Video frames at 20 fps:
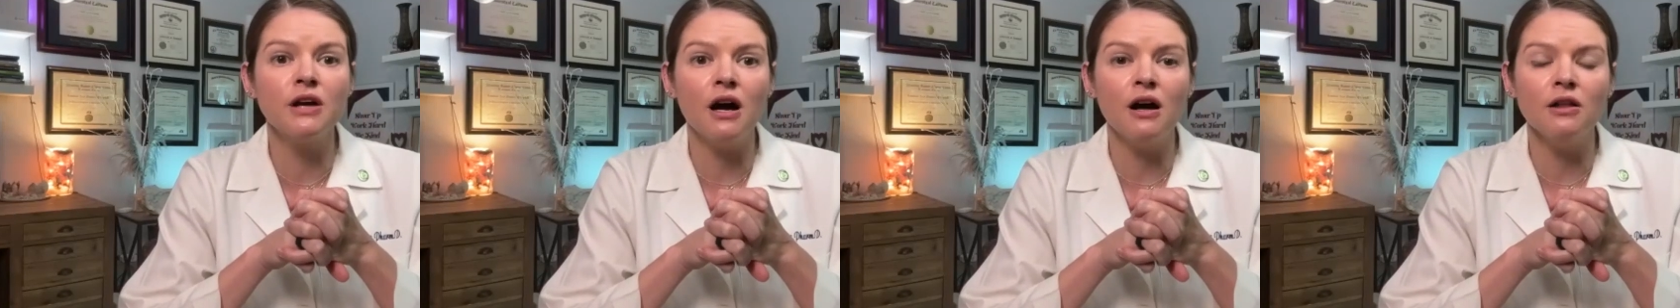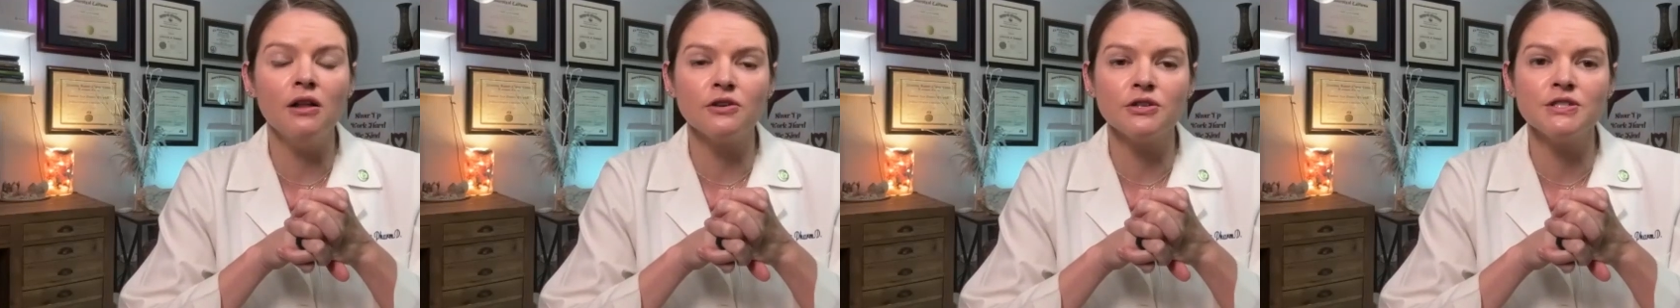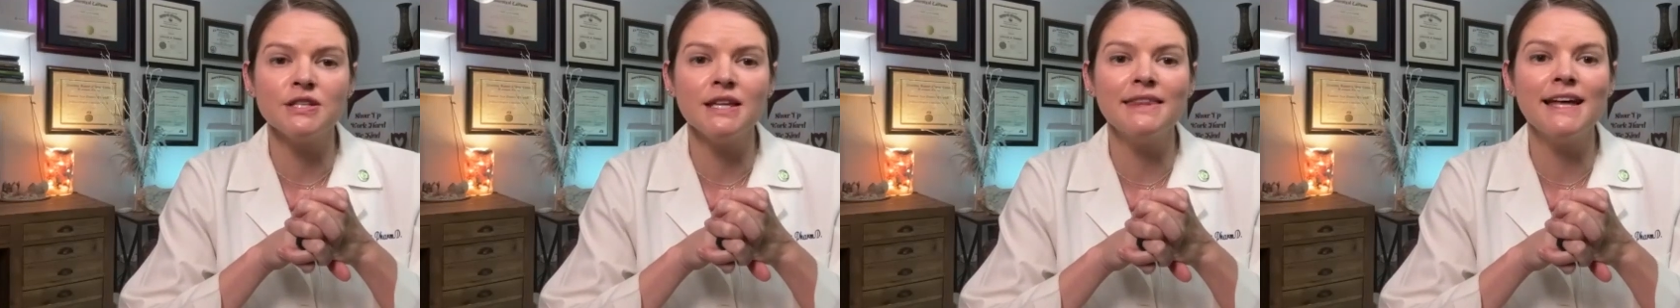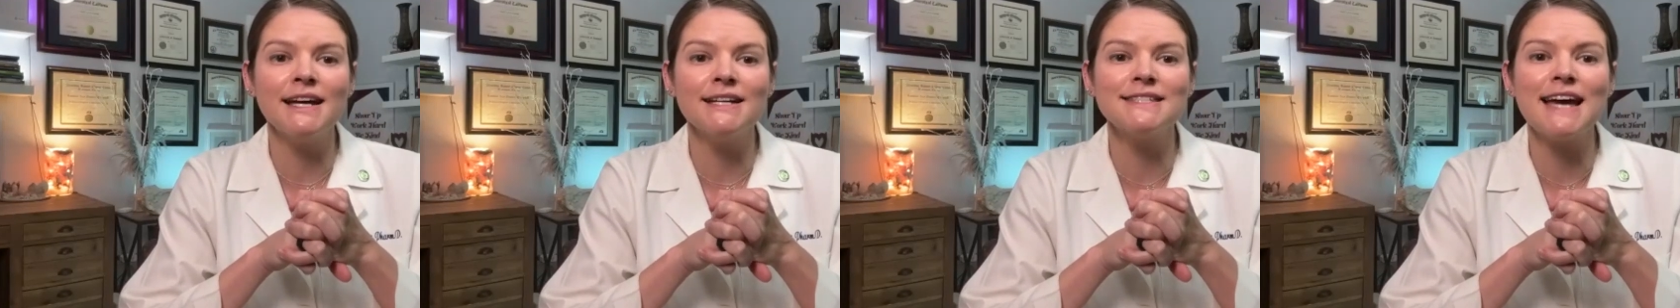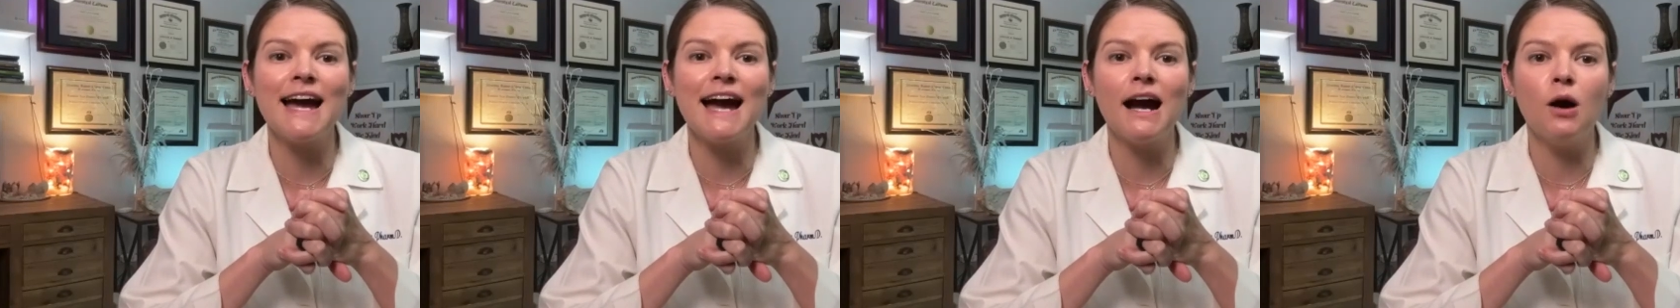And
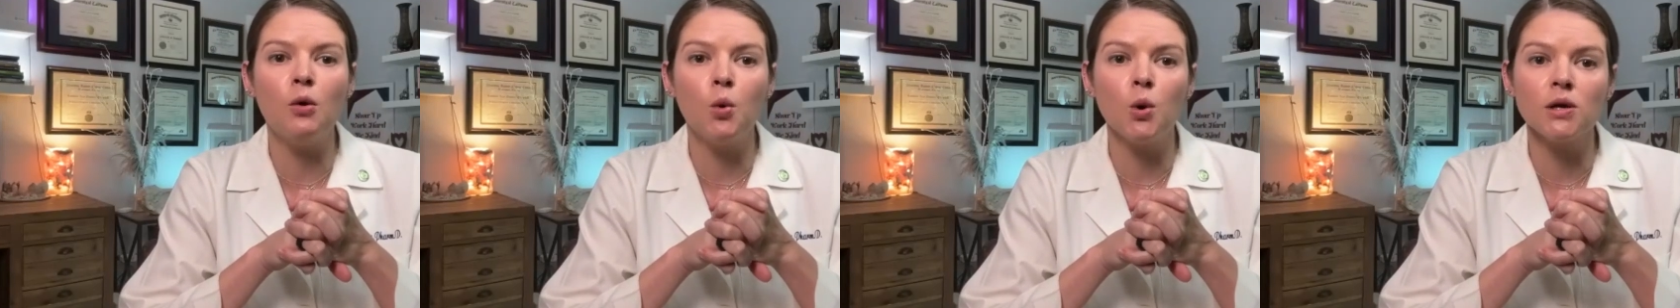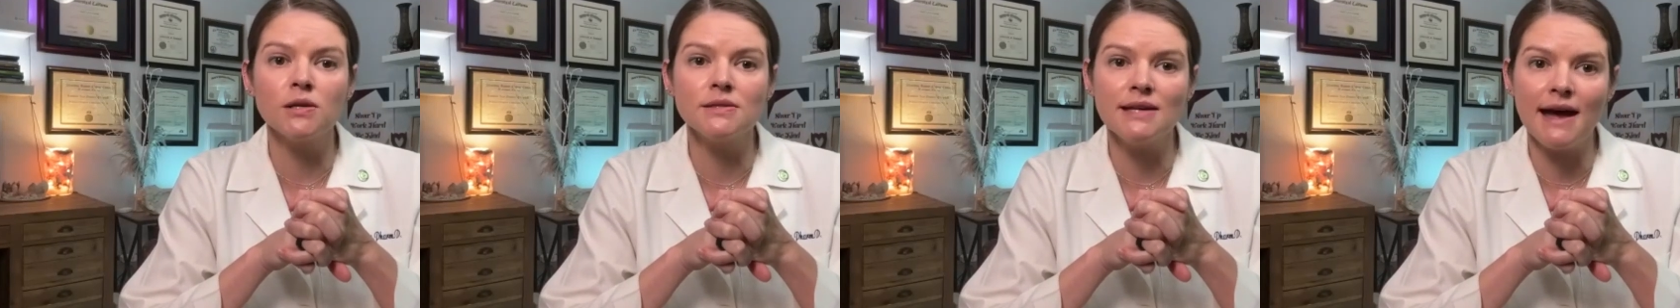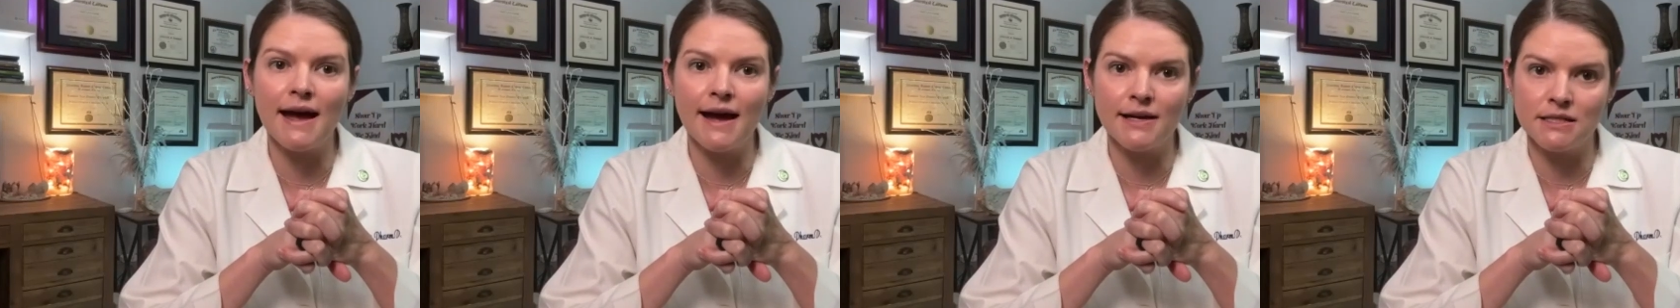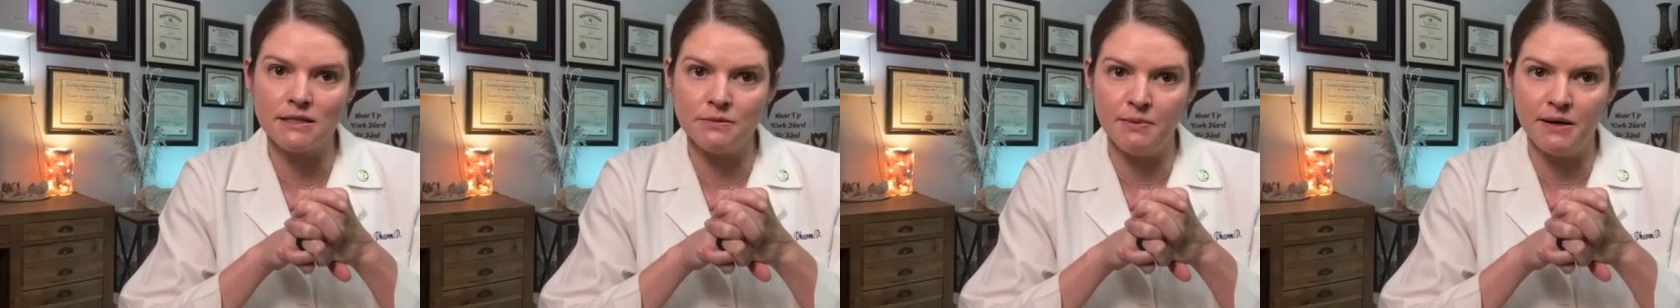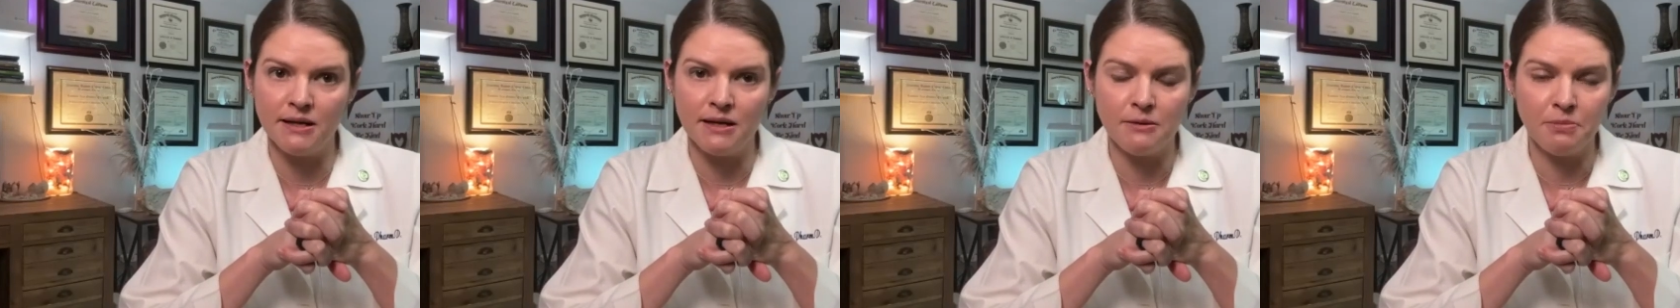that's our tax
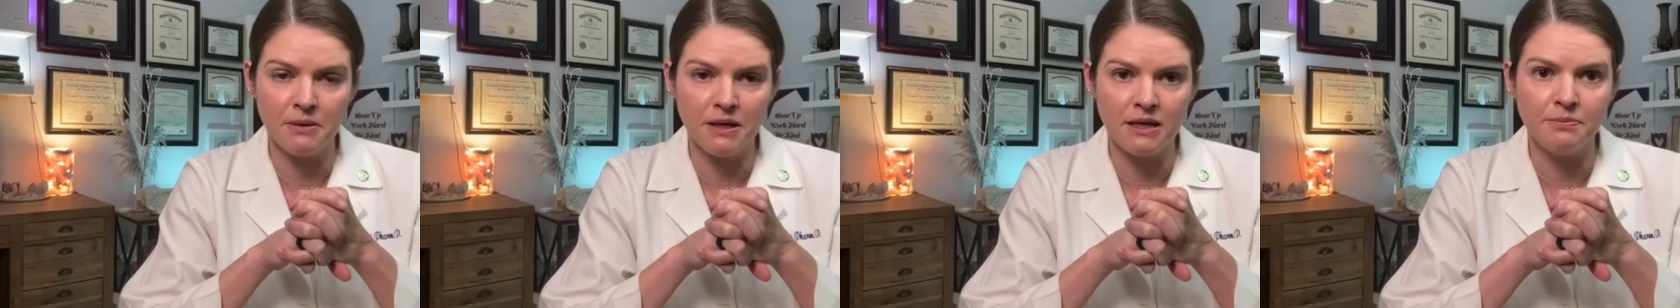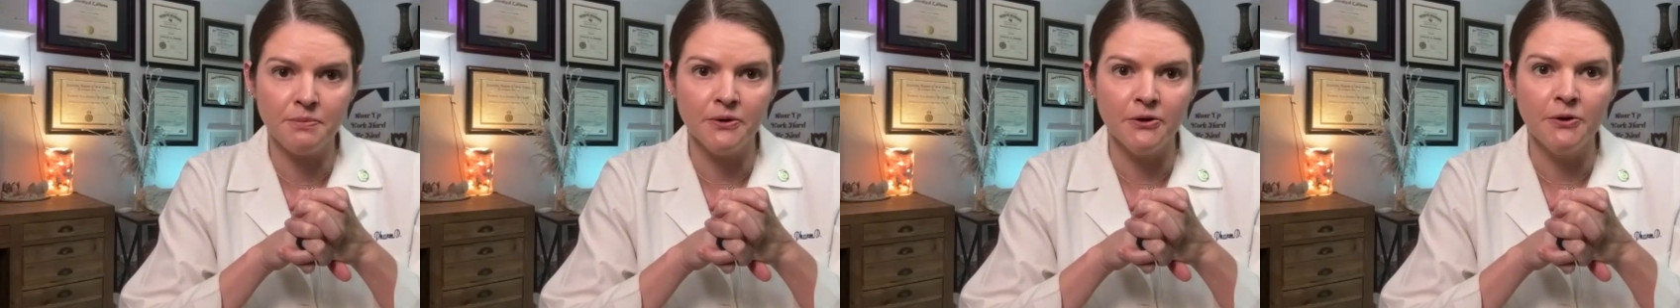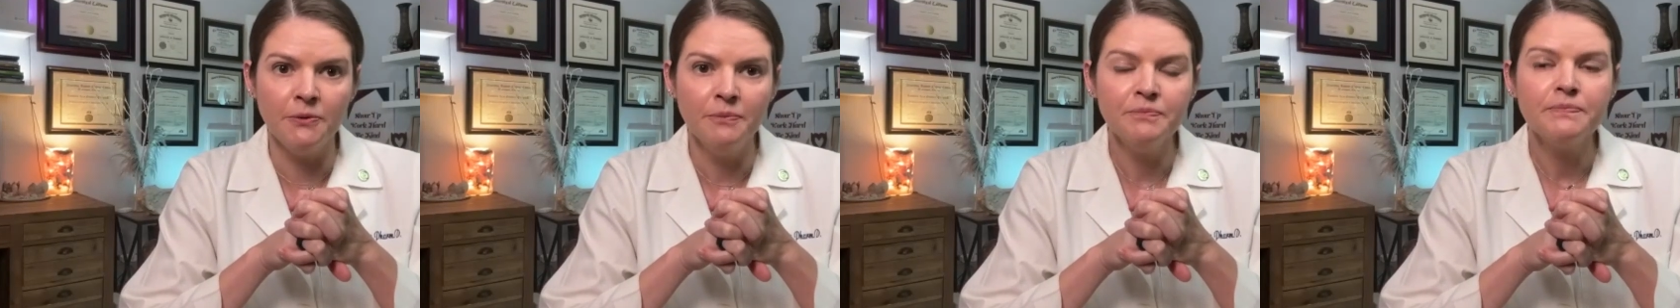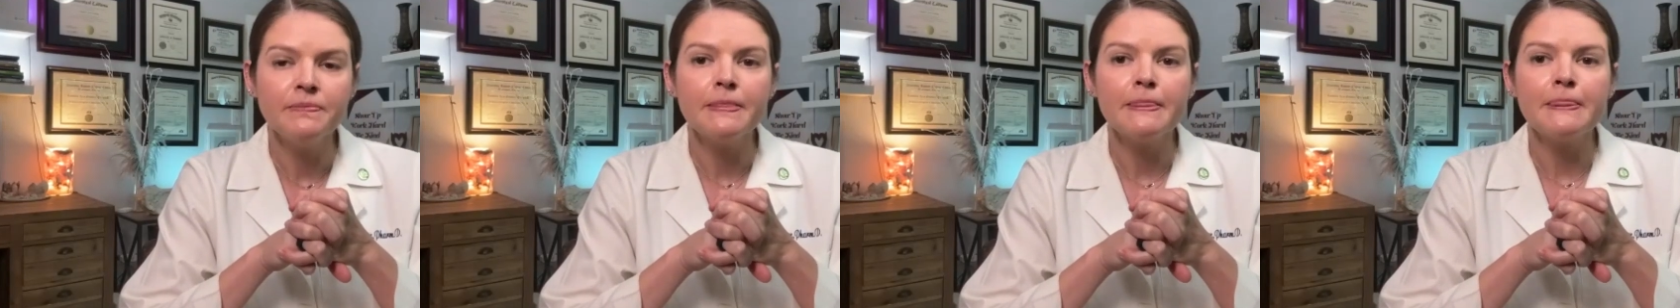money, people.